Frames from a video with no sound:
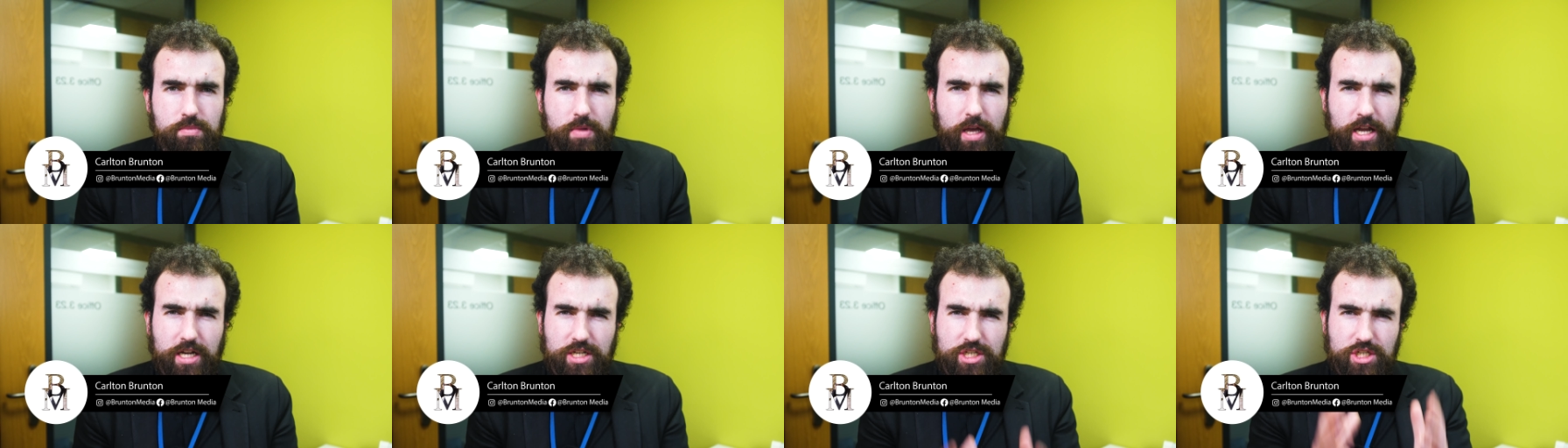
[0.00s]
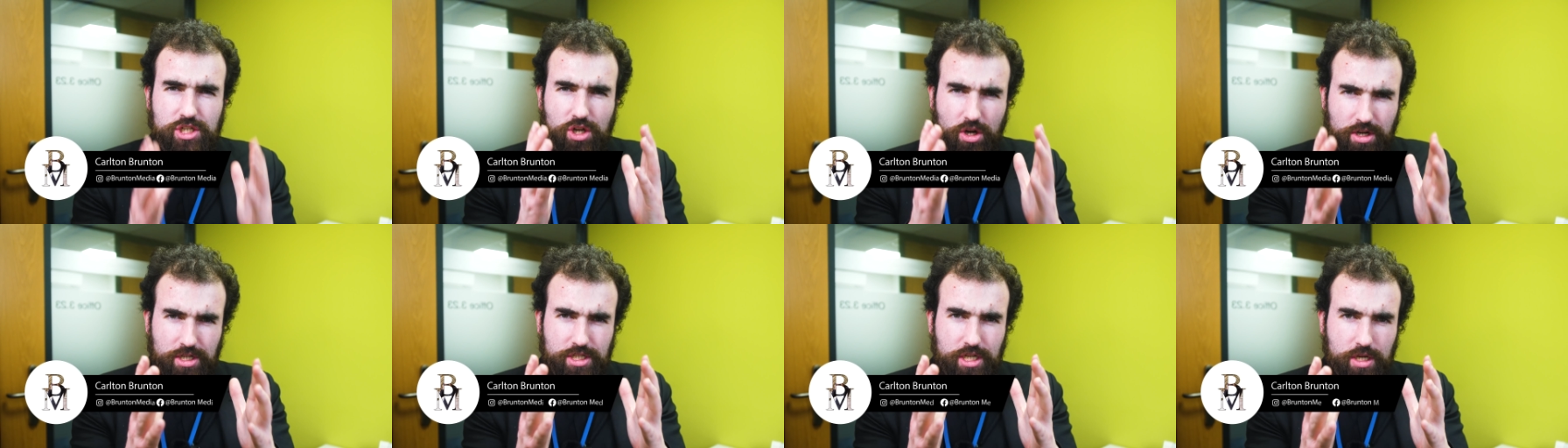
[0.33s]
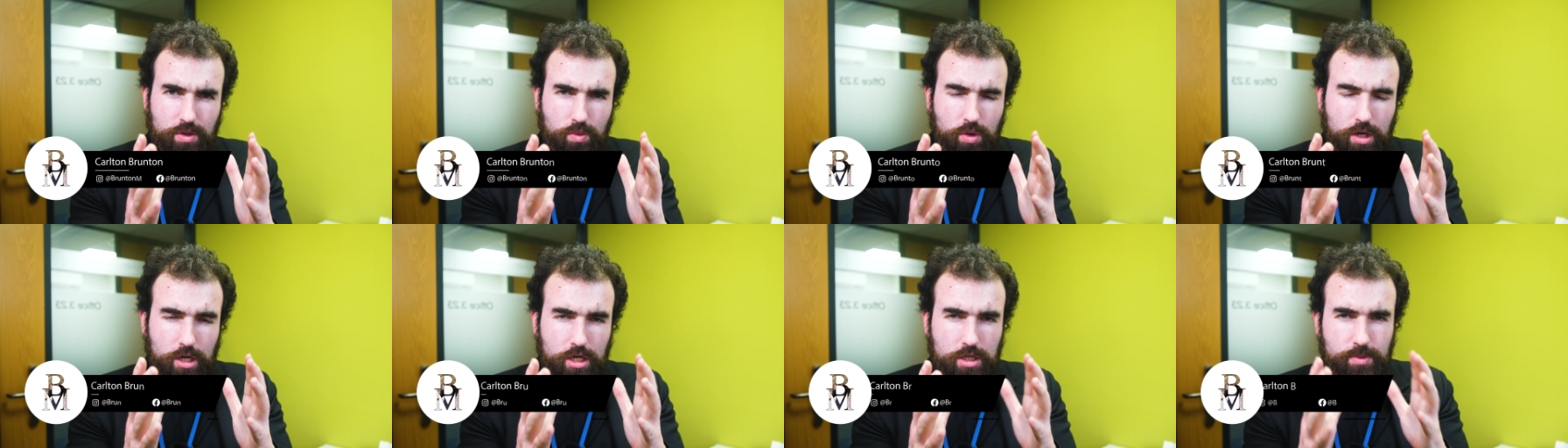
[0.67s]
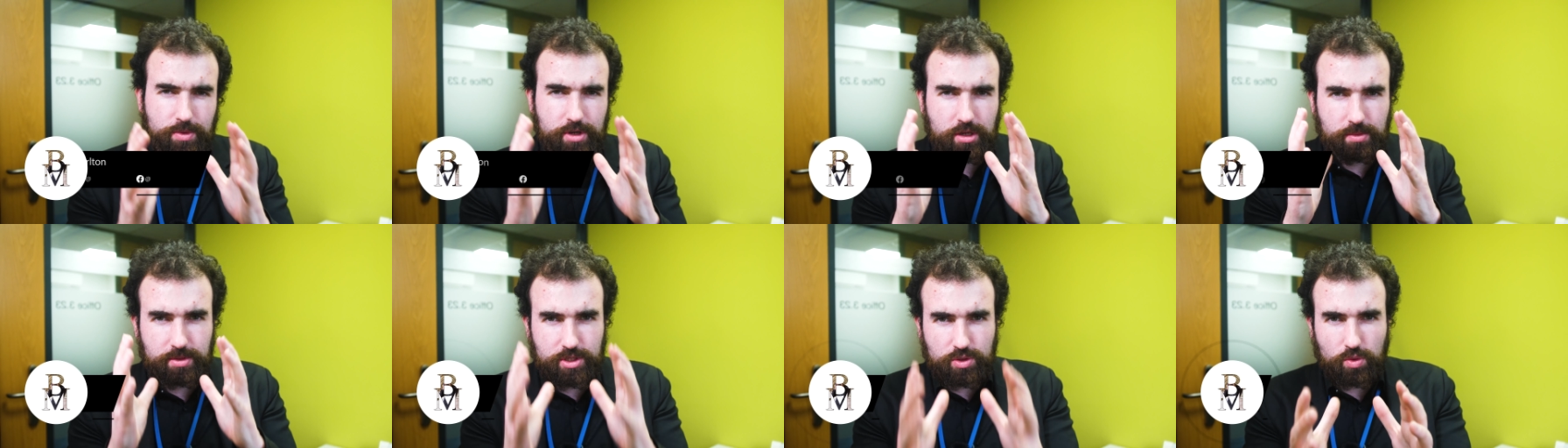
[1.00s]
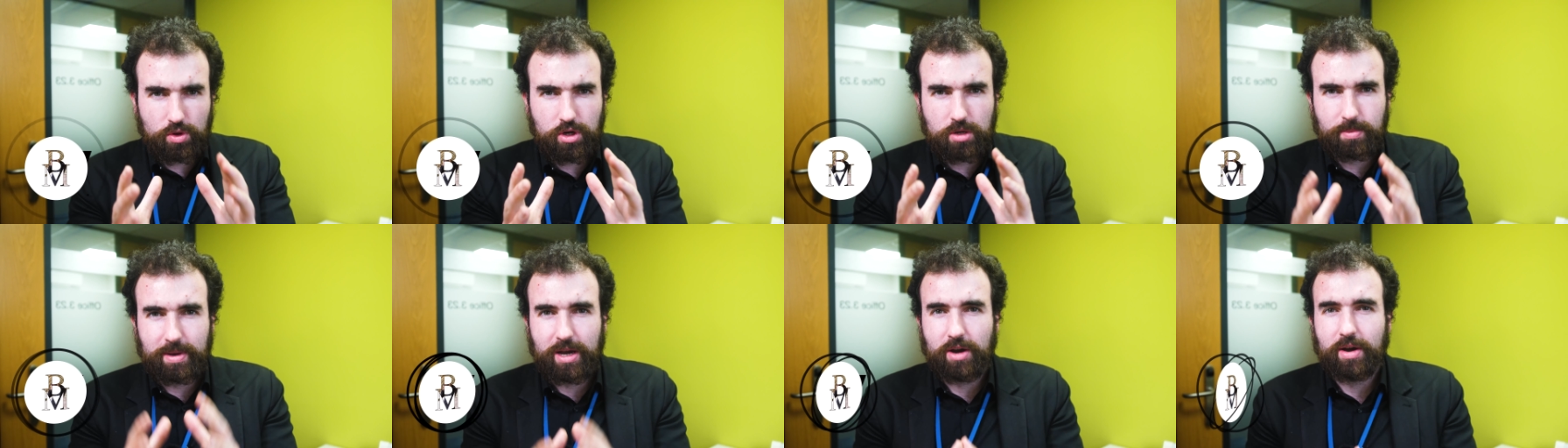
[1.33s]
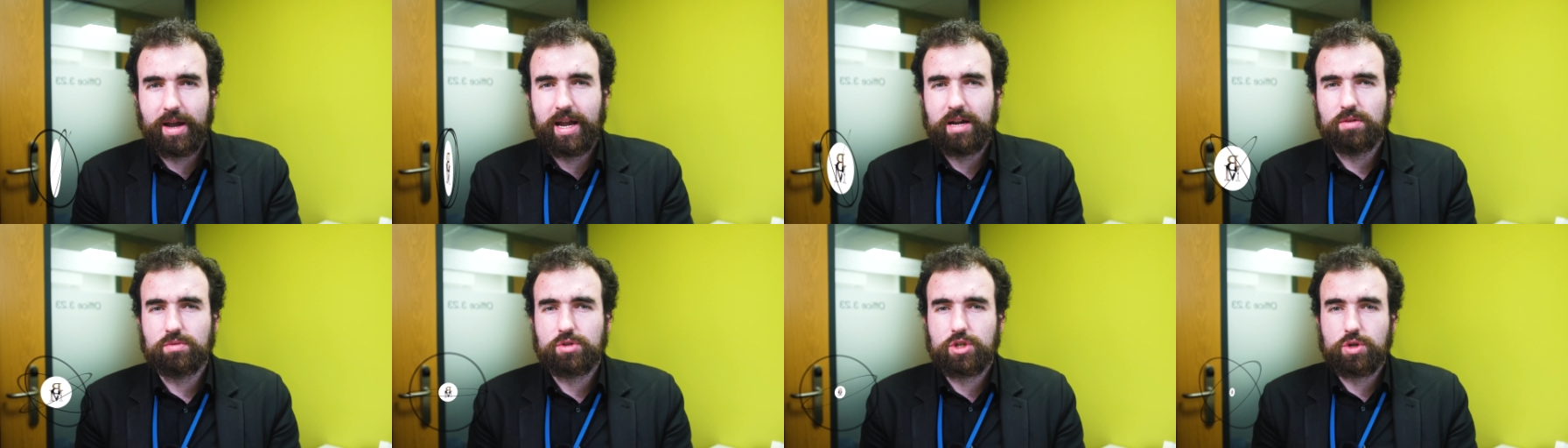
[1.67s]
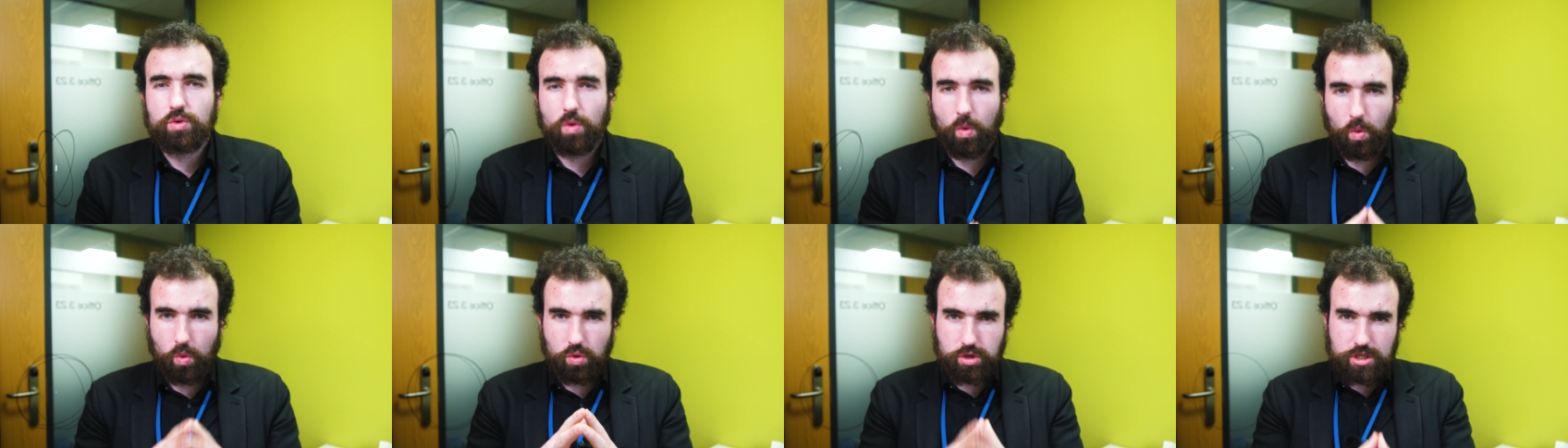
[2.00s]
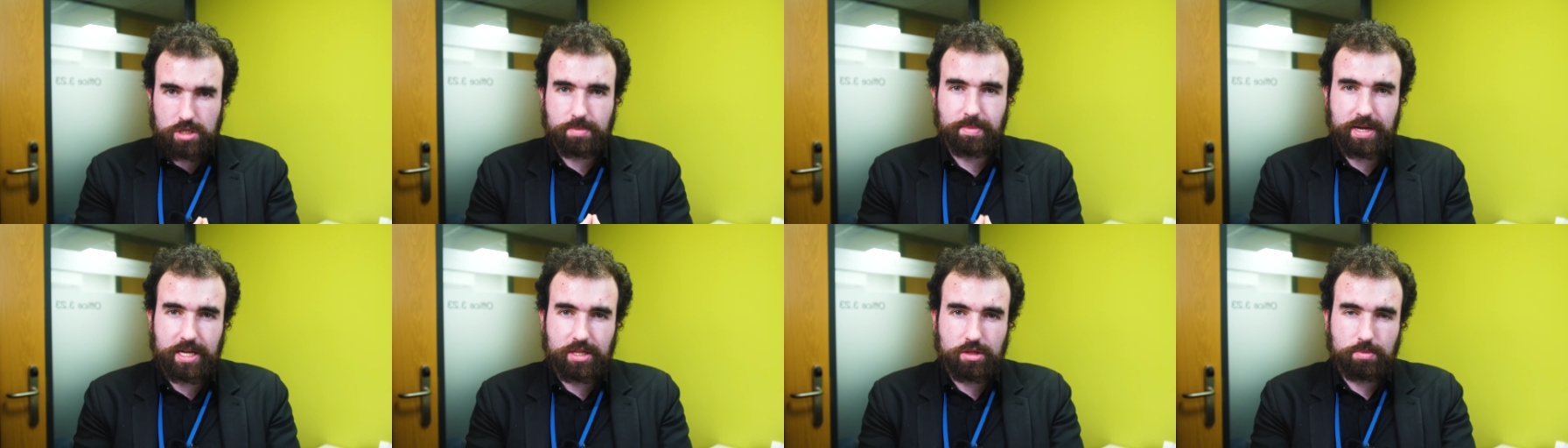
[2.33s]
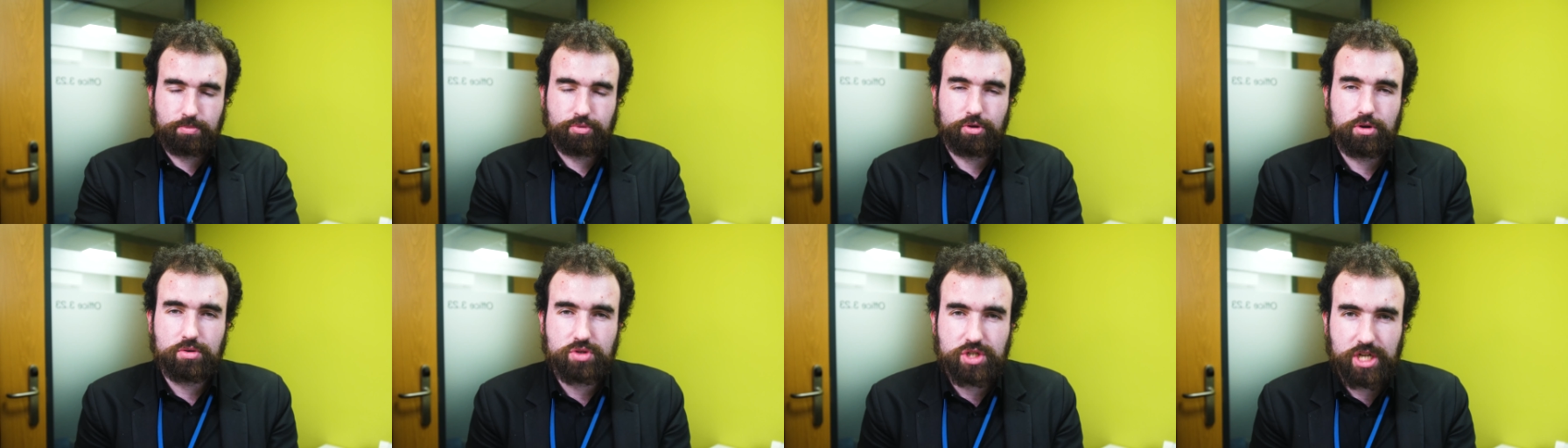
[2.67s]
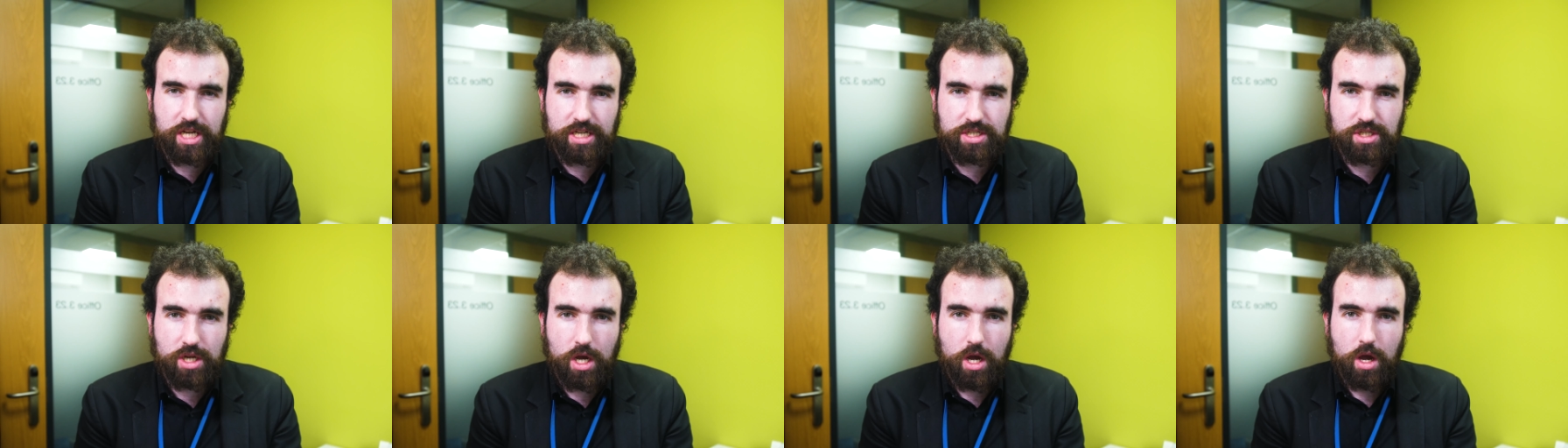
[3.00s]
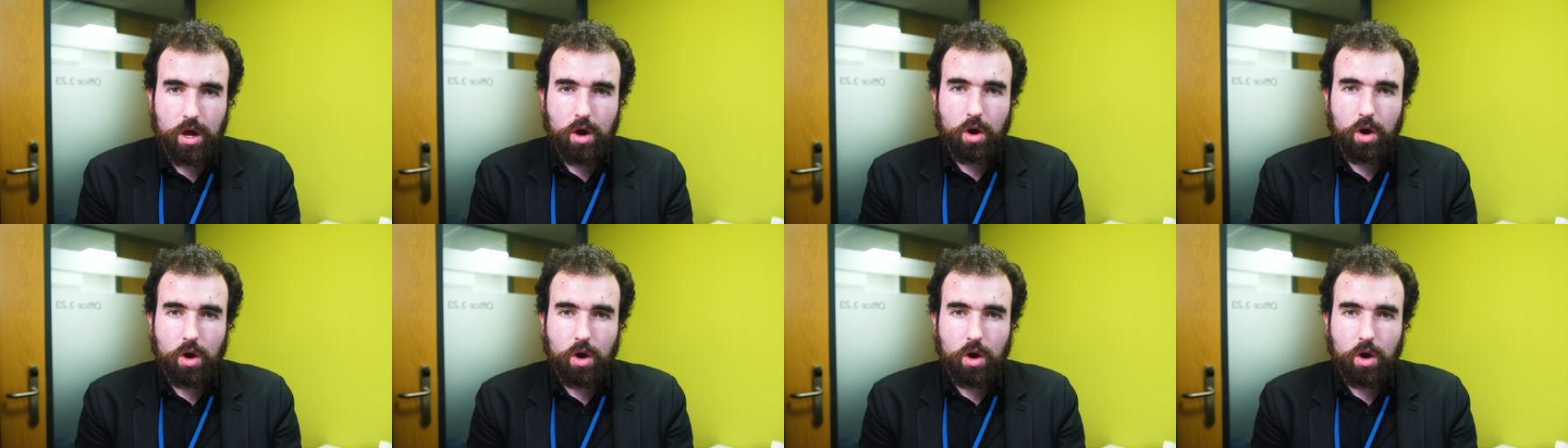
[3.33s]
exciting one, because we're going to be talking about how to automate the process